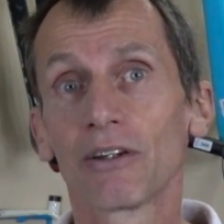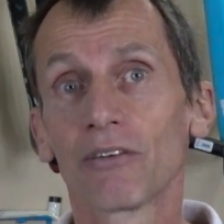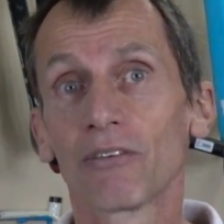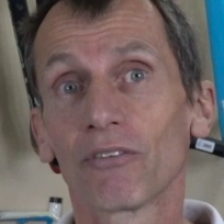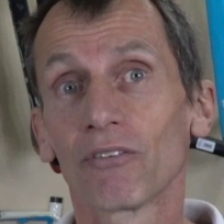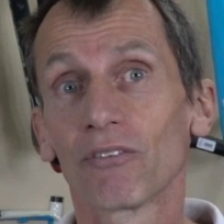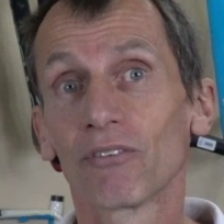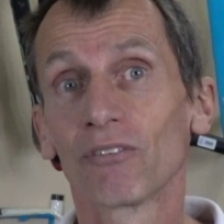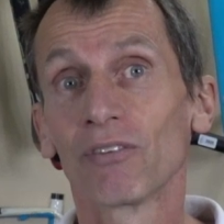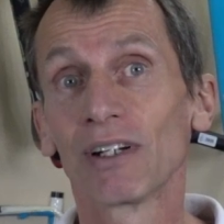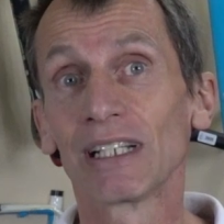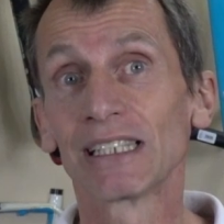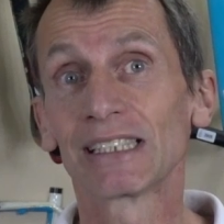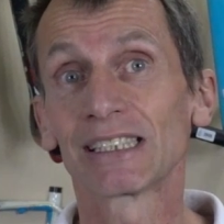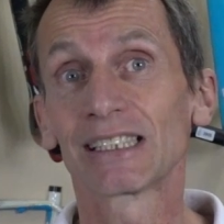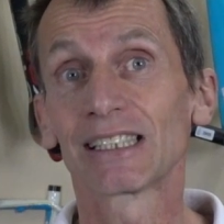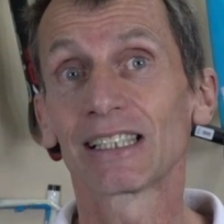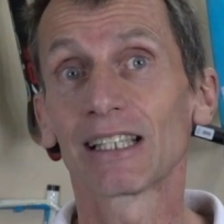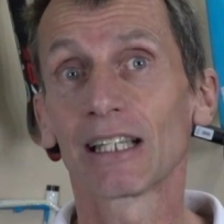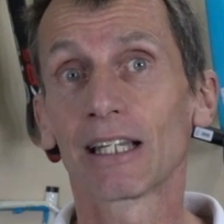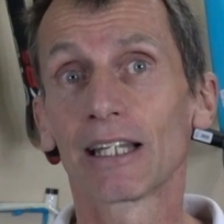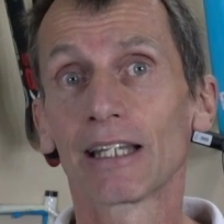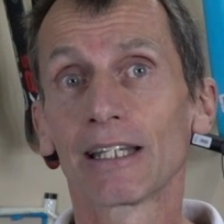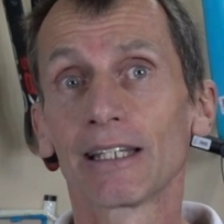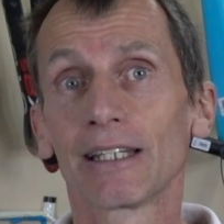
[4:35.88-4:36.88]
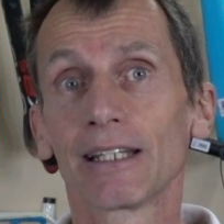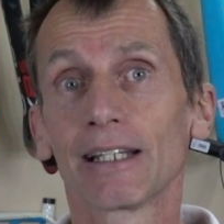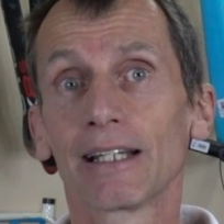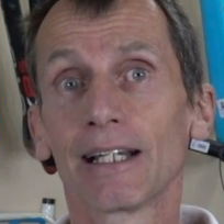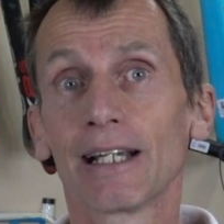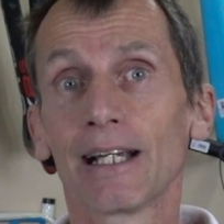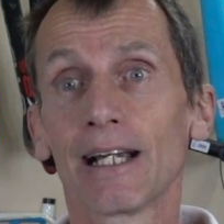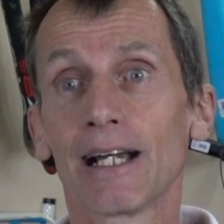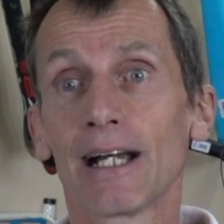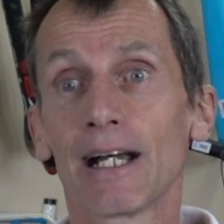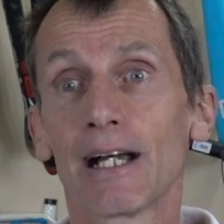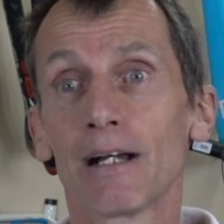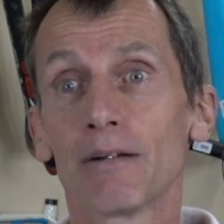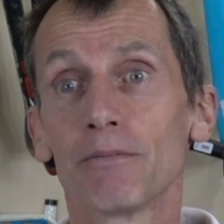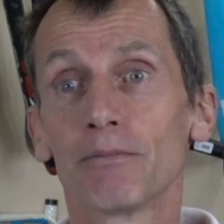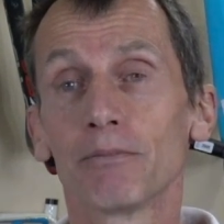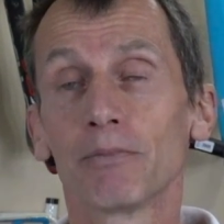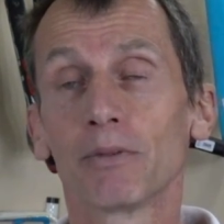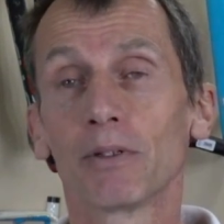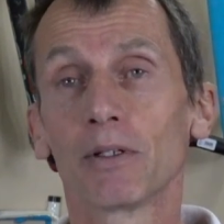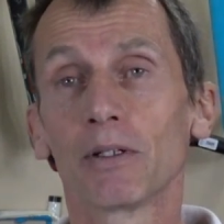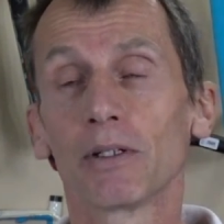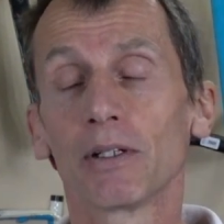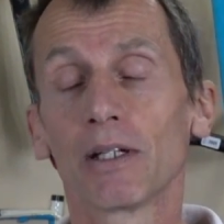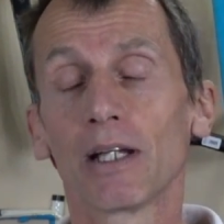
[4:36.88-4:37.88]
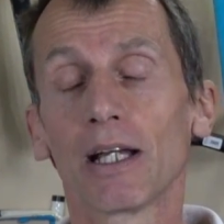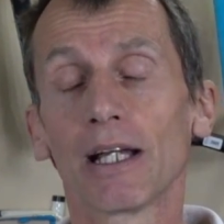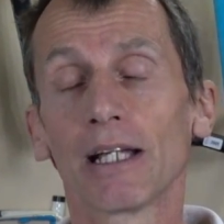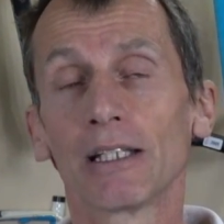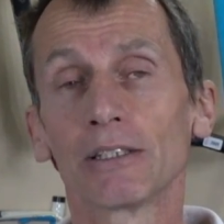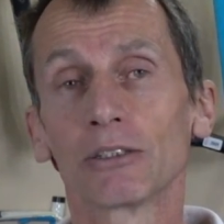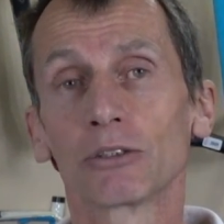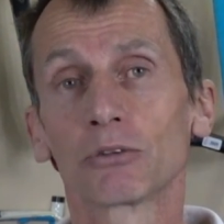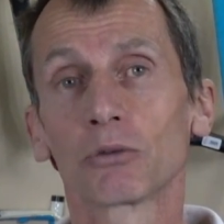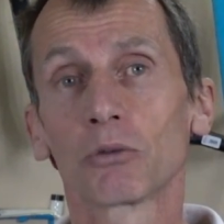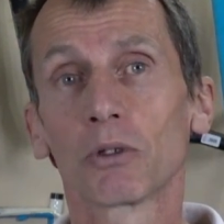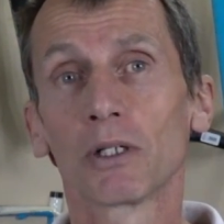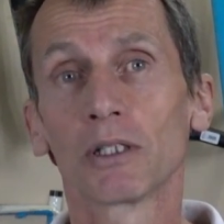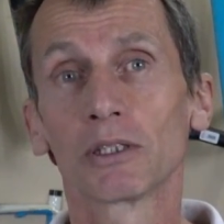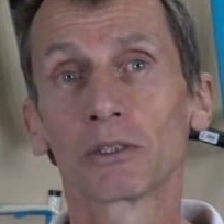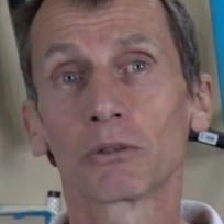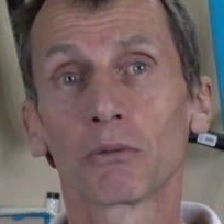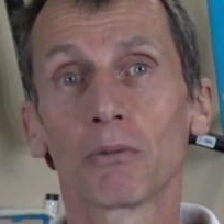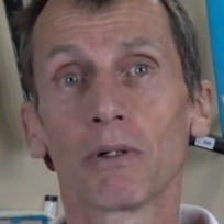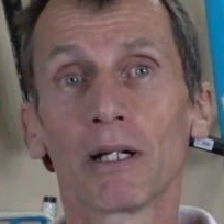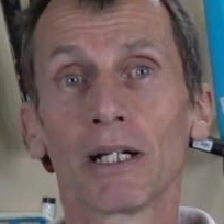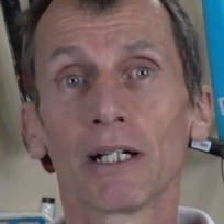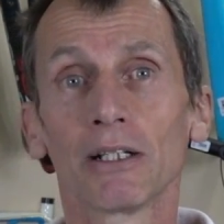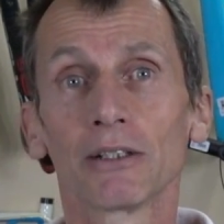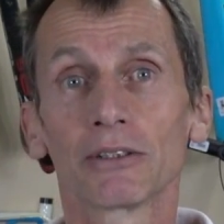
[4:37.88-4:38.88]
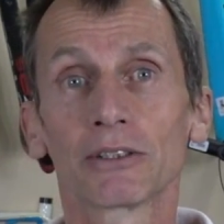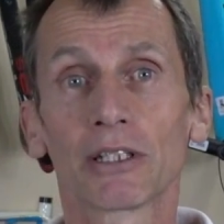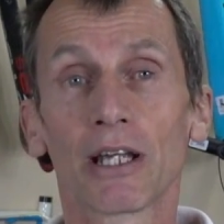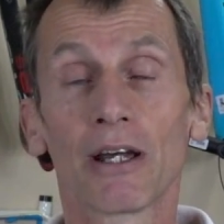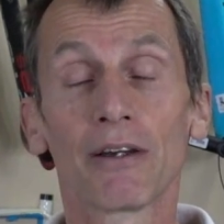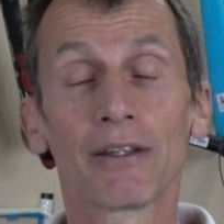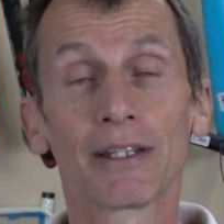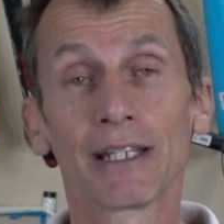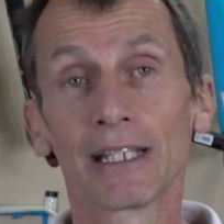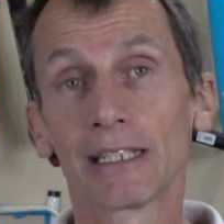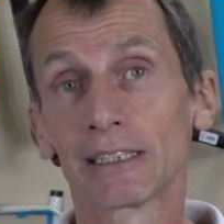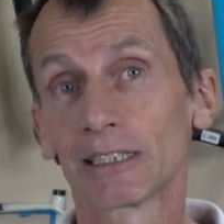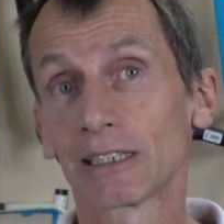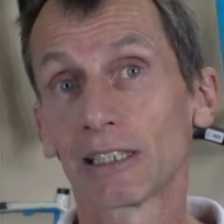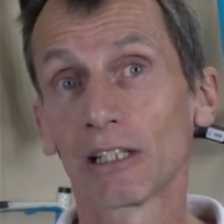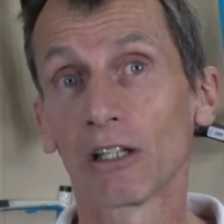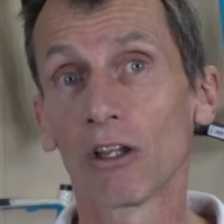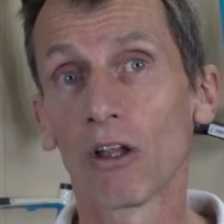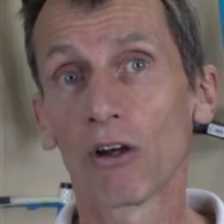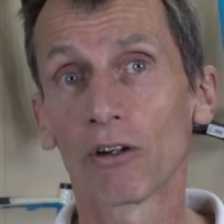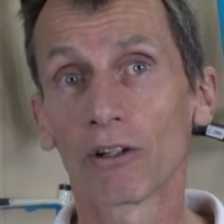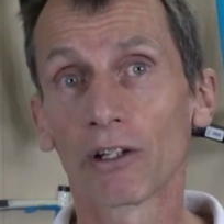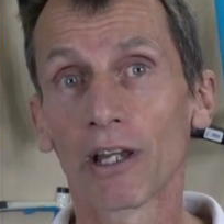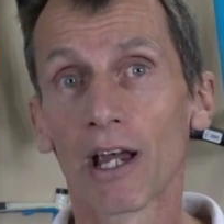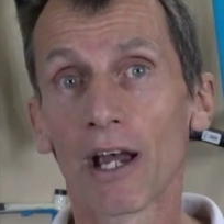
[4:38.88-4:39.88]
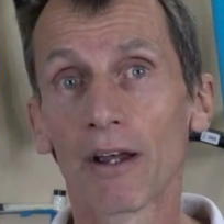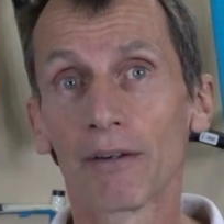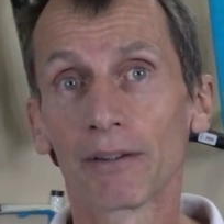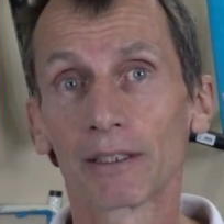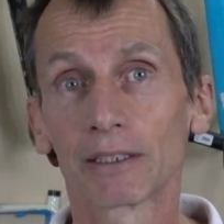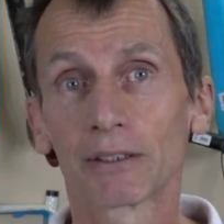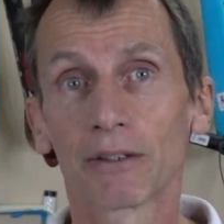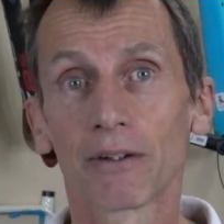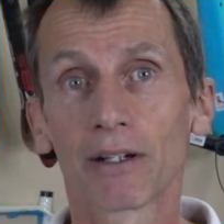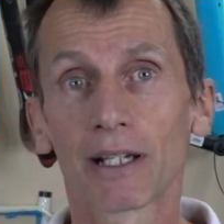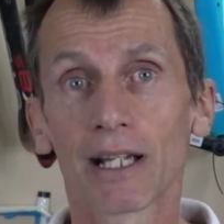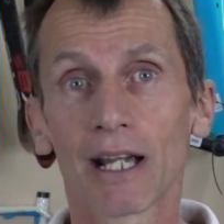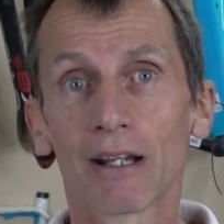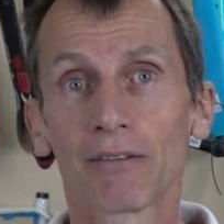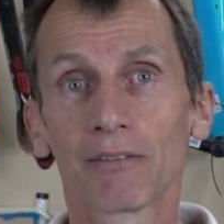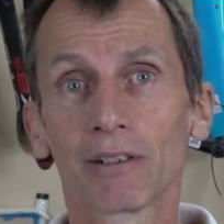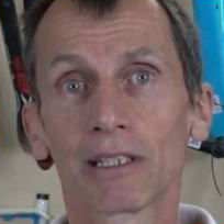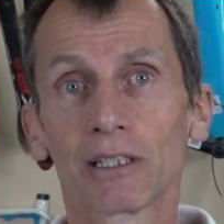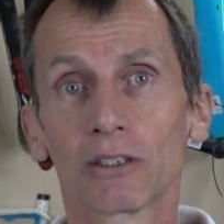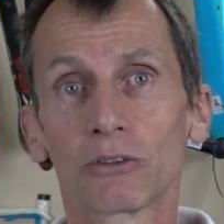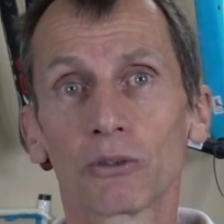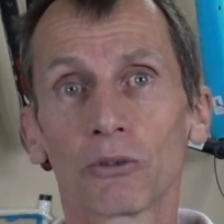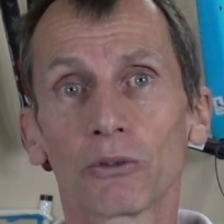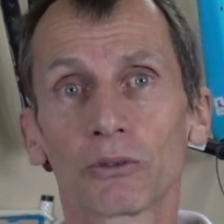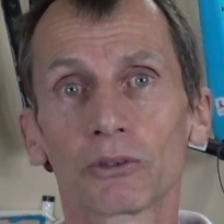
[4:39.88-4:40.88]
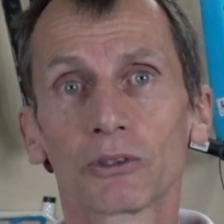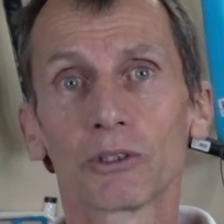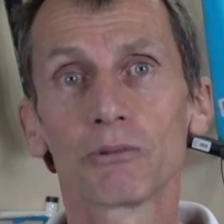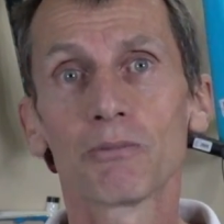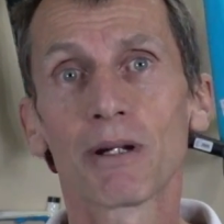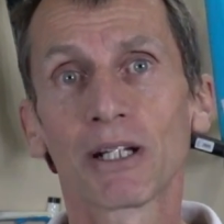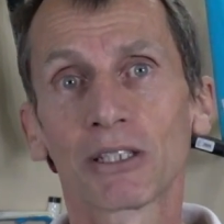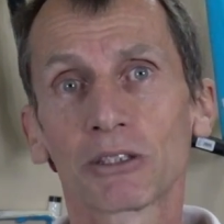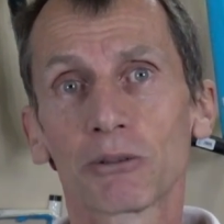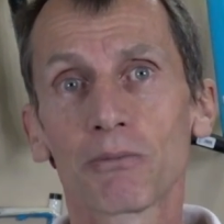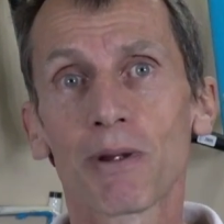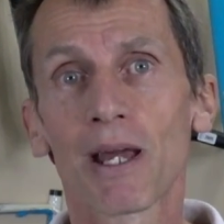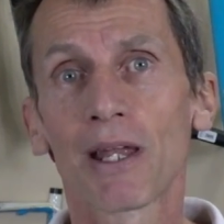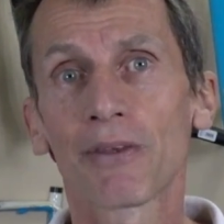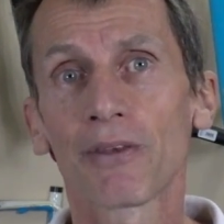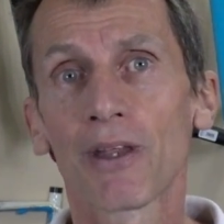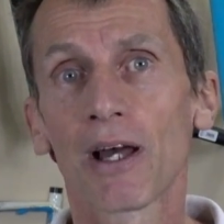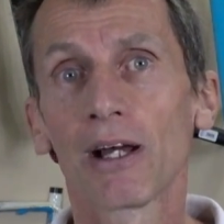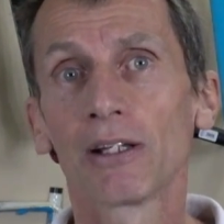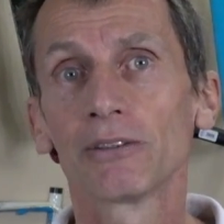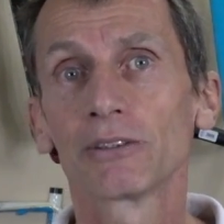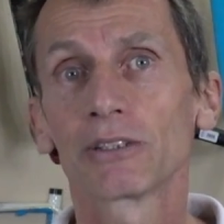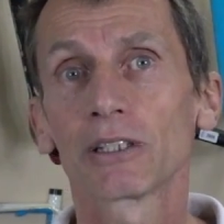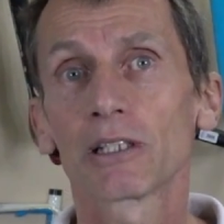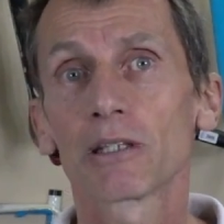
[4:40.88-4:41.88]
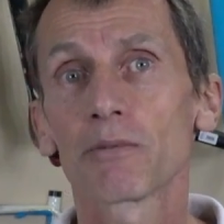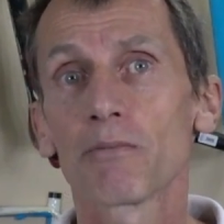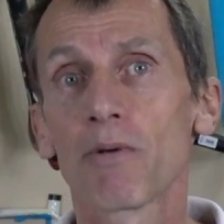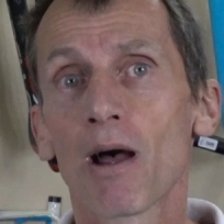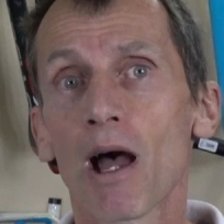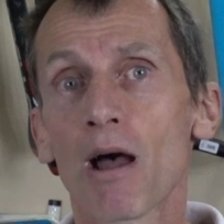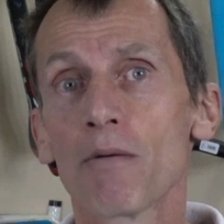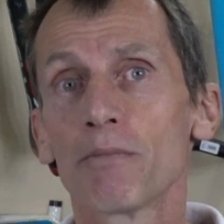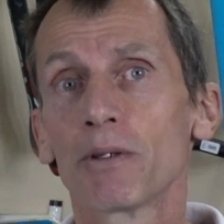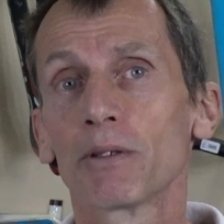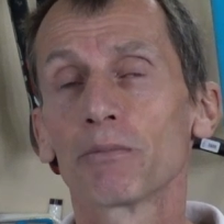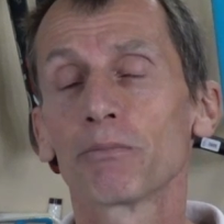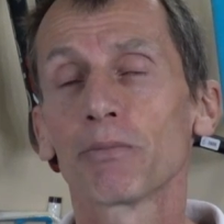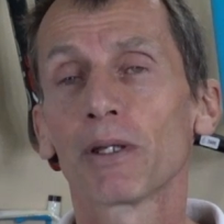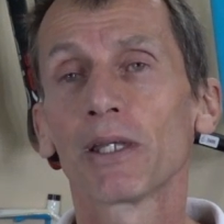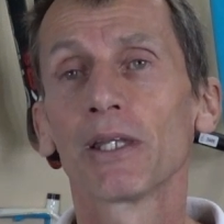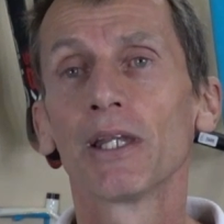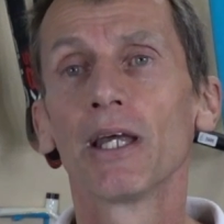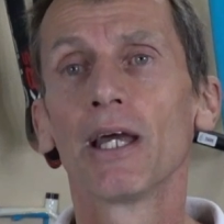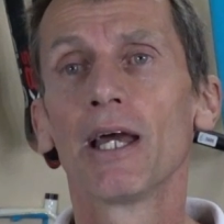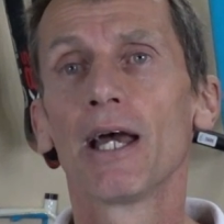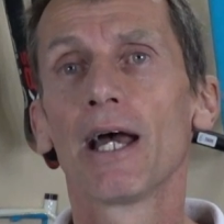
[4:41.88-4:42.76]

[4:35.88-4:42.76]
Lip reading: recently as well. So, and they're still ongoing, so I can't really talk too much about those at the moment. But